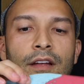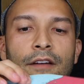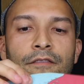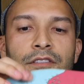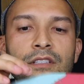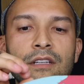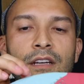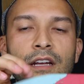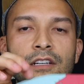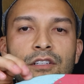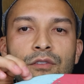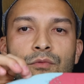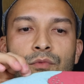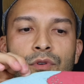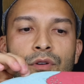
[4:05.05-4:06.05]
I've seen
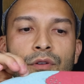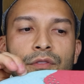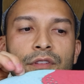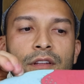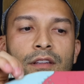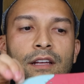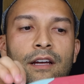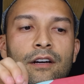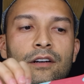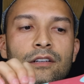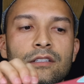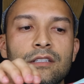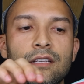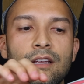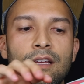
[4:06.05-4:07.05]
actually real thin
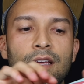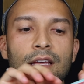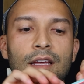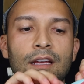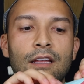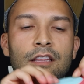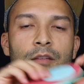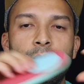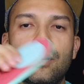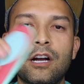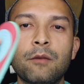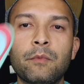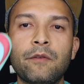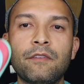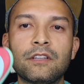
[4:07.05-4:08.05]
liners. The
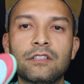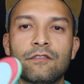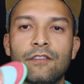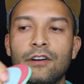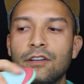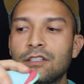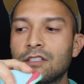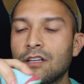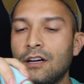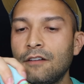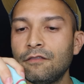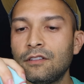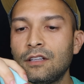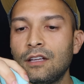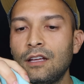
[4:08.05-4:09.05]
bottom of it's very
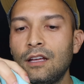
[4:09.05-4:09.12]
soft.